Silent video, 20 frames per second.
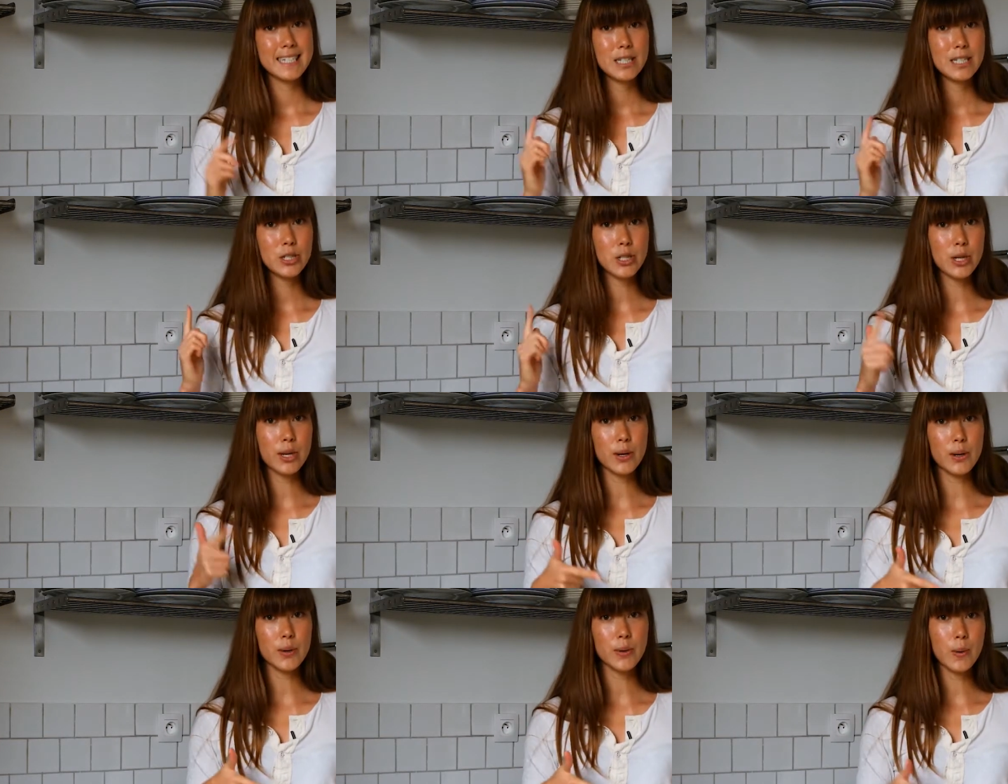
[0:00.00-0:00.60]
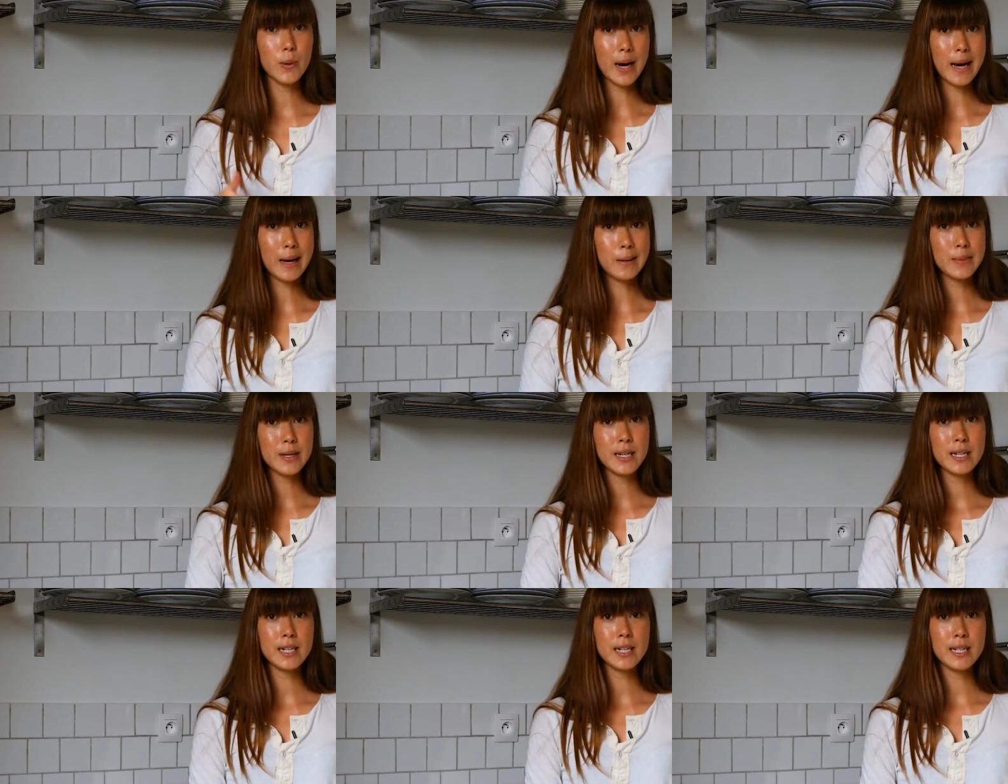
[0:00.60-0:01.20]
So I'm
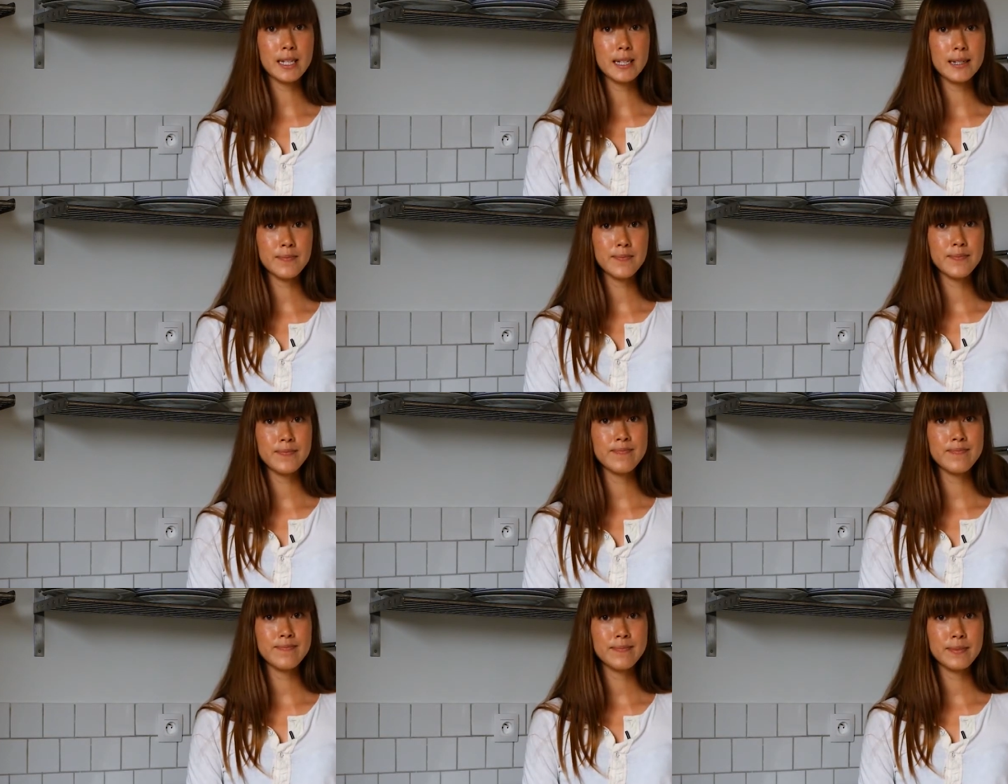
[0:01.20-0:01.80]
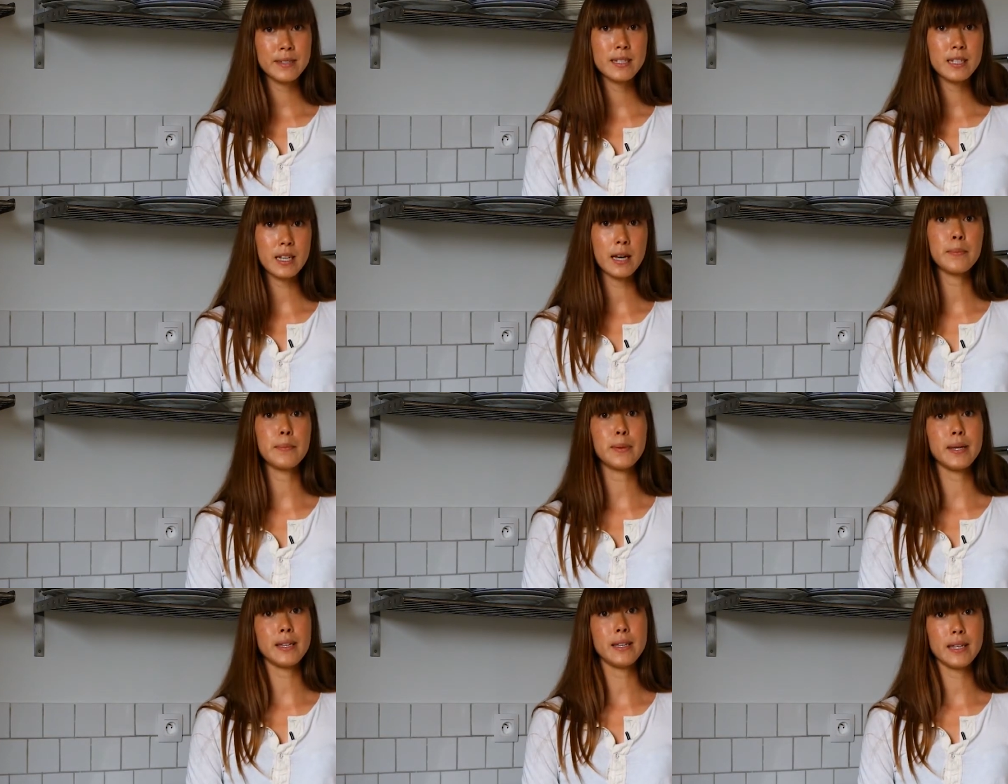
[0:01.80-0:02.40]
gonna start
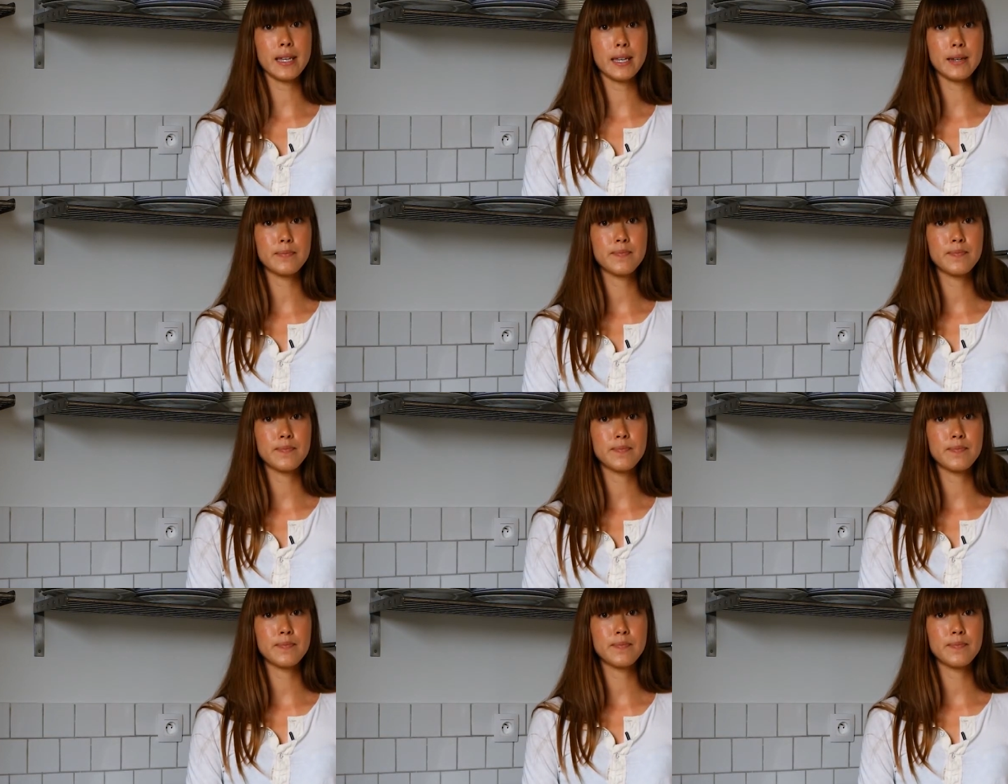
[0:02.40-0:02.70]
peeling.